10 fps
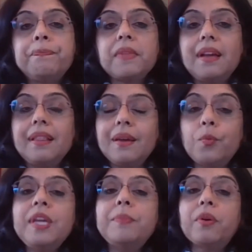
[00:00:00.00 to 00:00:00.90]
And then
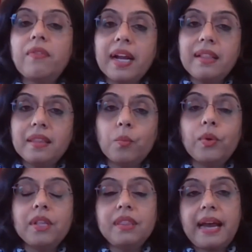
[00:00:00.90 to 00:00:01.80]
we provide them
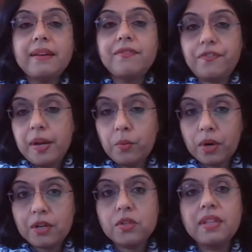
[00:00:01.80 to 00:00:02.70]
with that
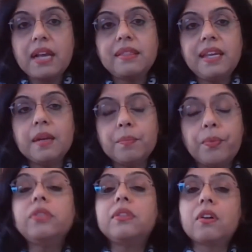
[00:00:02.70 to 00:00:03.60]
framework so that they can
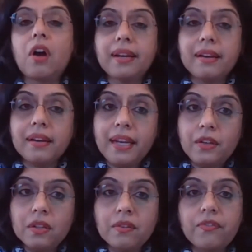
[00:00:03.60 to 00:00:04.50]
put their content
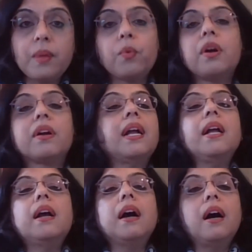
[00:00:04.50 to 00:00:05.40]
into the framework,
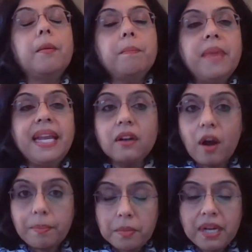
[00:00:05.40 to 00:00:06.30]
make it
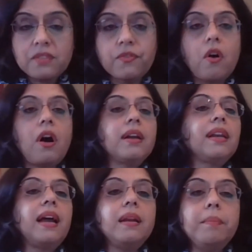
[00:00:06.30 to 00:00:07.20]
optimized for
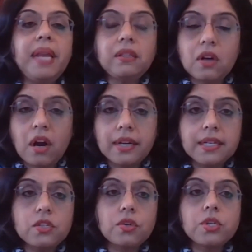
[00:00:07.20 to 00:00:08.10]
online, make the
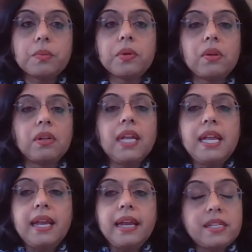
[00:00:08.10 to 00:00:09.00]
content searchable,
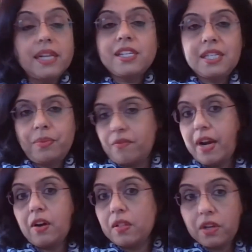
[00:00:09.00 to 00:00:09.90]
and essentially
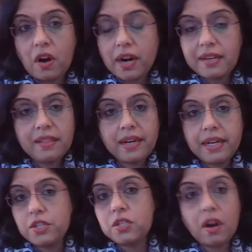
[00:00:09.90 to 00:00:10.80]
provide all the content that
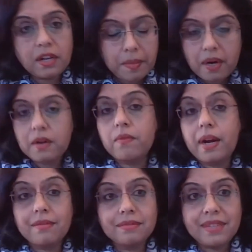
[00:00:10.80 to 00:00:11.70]
I just talked about
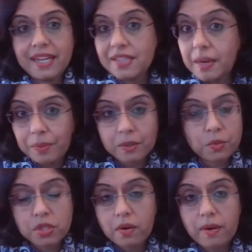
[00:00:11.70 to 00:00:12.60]
around examples,
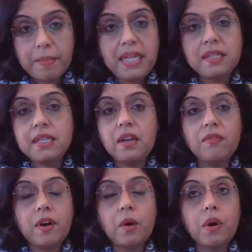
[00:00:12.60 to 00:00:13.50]
which are a mainstay
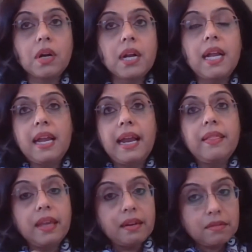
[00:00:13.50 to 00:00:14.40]
of our work,
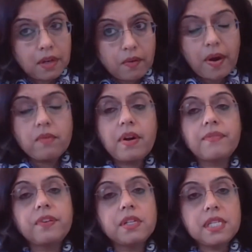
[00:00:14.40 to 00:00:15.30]
and then around
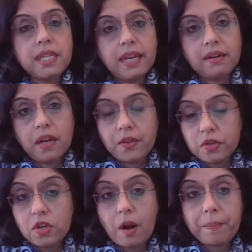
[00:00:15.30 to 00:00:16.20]
reference and
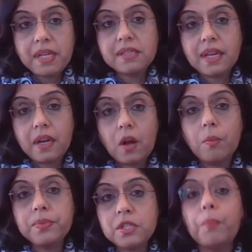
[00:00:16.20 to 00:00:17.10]
other topics that
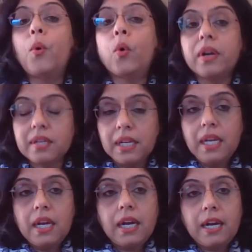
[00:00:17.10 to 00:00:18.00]
help support
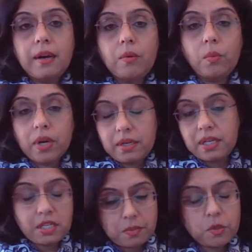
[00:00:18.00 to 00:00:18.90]
what
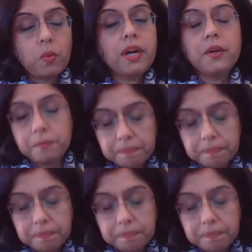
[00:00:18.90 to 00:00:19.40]
customers want to do.